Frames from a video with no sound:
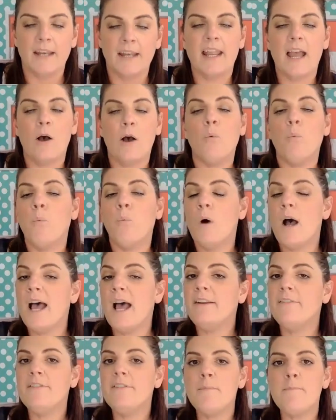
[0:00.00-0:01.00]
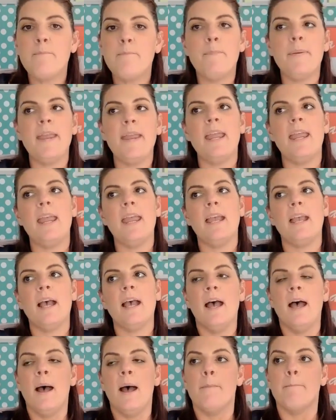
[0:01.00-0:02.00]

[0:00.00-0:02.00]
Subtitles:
Now, one of the big